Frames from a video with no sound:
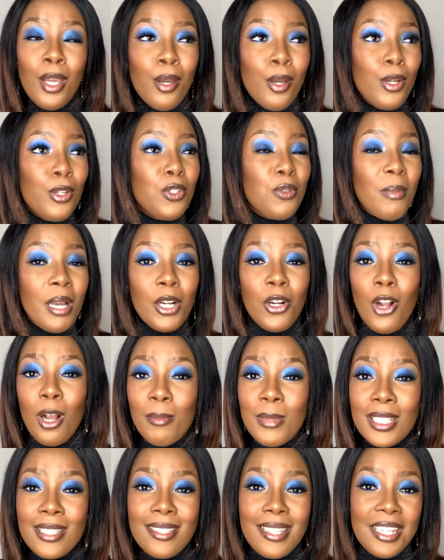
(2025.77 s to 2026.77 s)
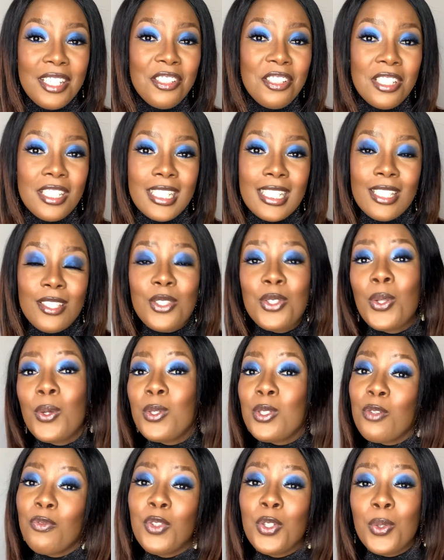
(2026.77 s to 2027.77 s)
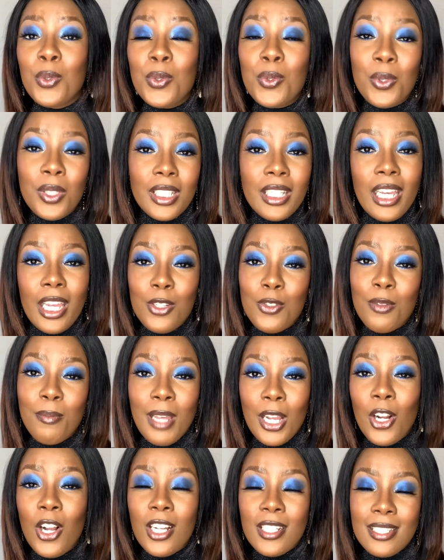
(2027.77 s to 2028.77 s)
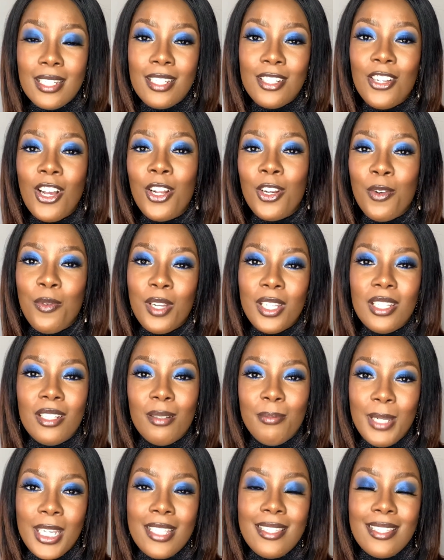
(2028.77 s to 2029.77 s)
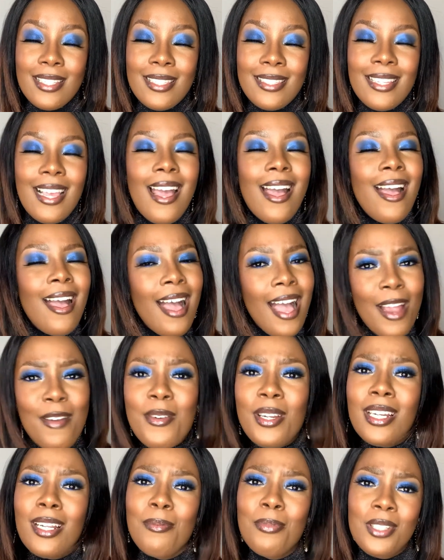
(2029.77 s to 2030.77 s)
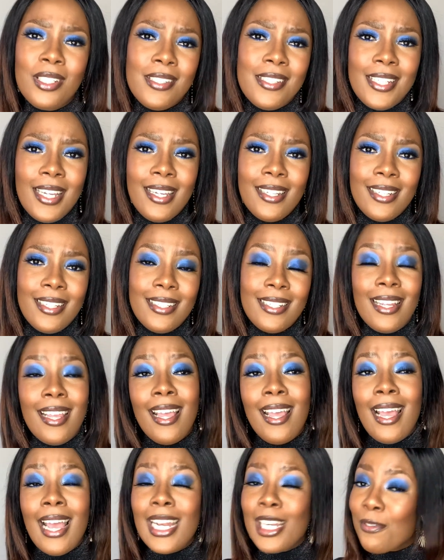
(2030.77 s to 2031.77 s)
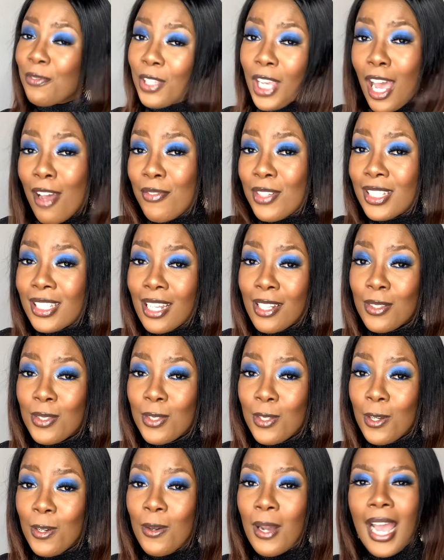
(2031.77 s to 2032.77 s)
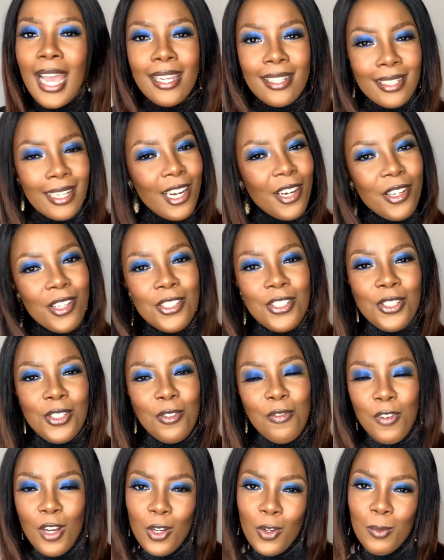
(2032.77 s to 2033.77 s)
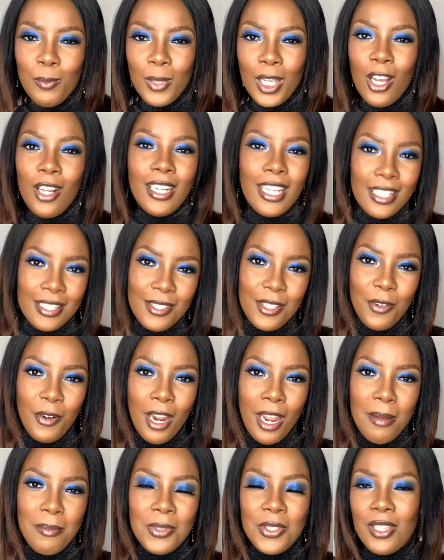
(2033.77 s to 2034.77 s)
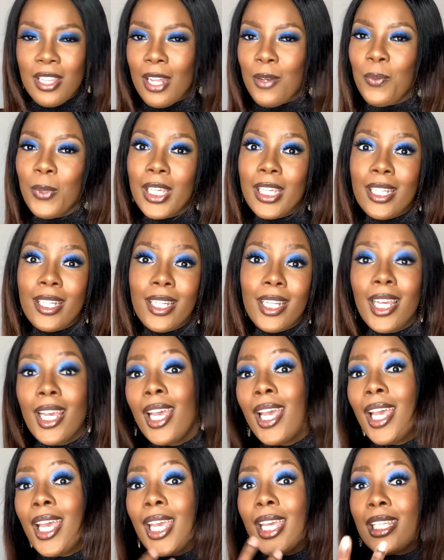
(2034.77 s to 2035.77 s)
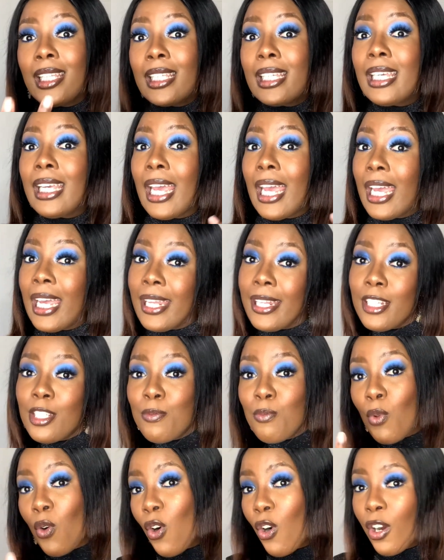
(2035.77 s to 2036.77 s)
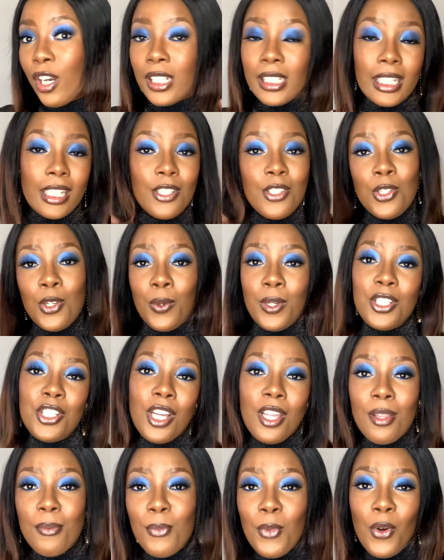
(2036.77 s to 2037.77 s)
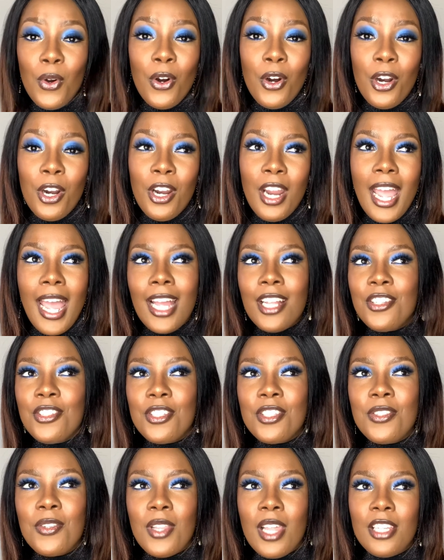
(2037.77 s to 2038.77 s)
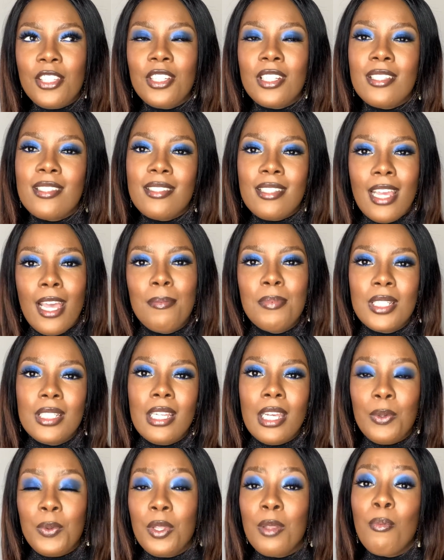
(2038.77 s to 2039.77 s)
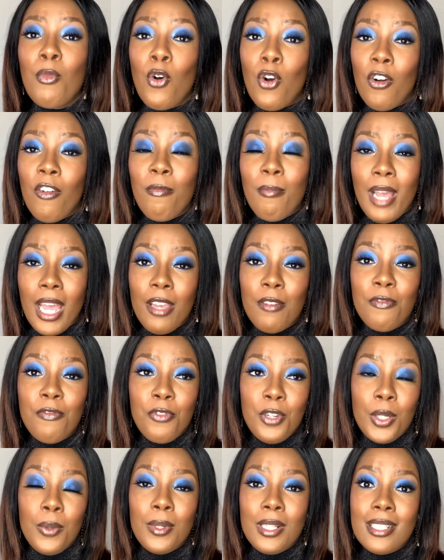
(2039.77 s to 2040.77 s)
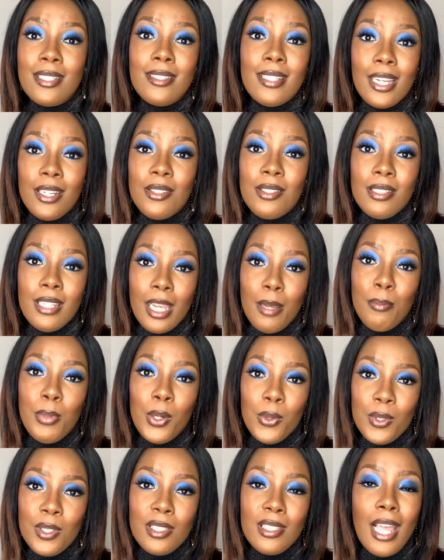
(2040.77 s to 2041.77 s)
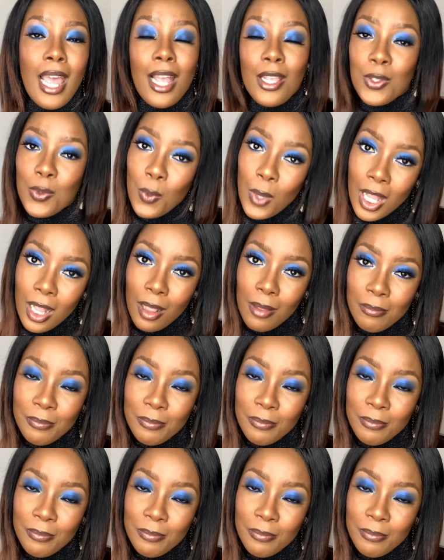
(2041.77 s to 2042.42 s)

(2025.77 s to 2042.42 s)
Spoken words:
to my comment sections. Those of you who do engage with my content on a regular basis, I really appreciate it. And if you haven't done so, I encourage you to follow me on Instagram so that we can engage more and get to know each other more, and just so that you can stay up to date with more of my frequent day-to-day posts as well.